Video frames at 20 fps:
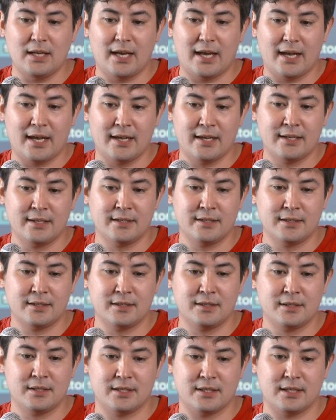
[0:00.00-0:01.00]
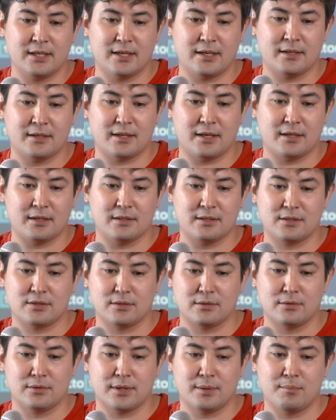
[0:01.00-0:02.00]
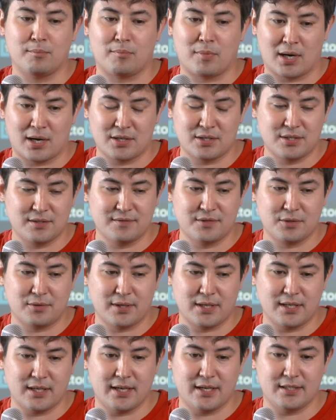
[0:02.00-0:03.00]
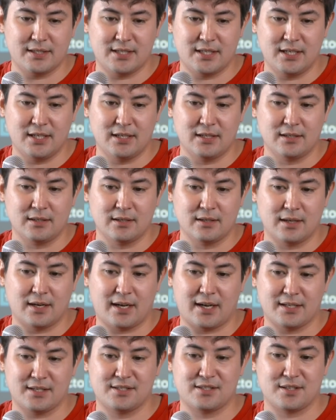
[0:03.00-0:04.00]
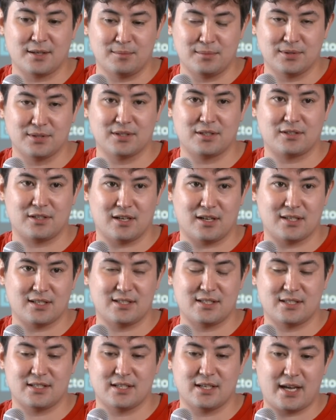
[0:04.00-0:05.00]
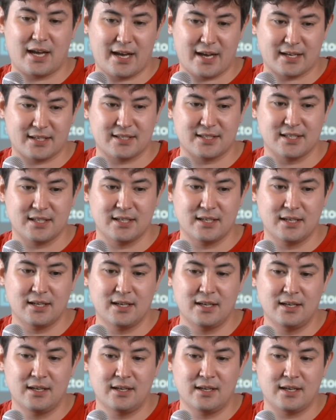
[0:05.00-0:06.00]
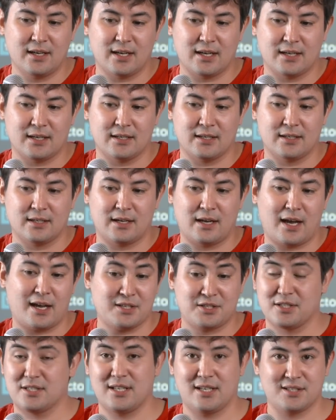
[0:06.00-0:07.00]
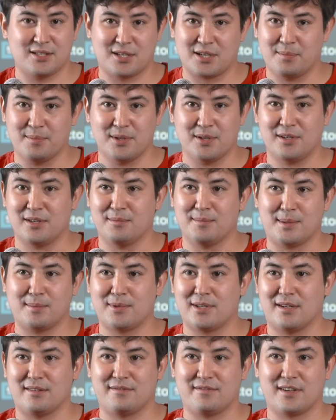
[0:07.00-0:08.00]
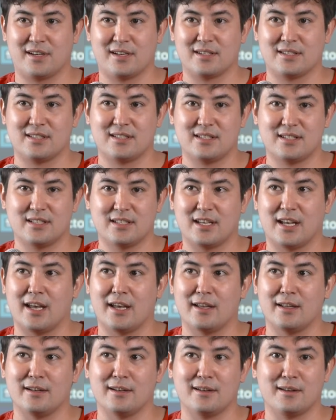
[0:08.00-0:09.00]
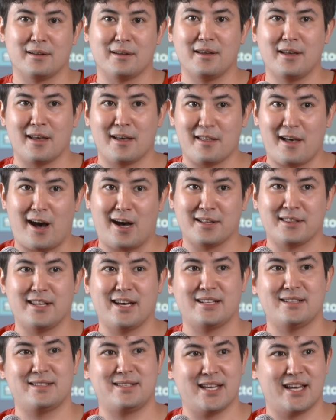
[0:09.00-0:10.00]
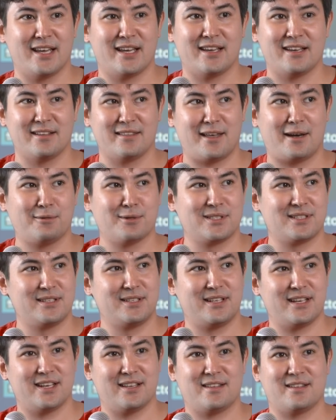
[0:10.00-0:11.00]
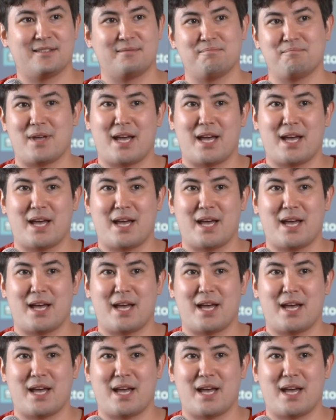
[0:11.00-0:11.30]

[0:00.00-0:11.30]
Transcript: And yeah, so in March of 2018, I stumbled across Axie just as a community member at first. And on that day, that was the day that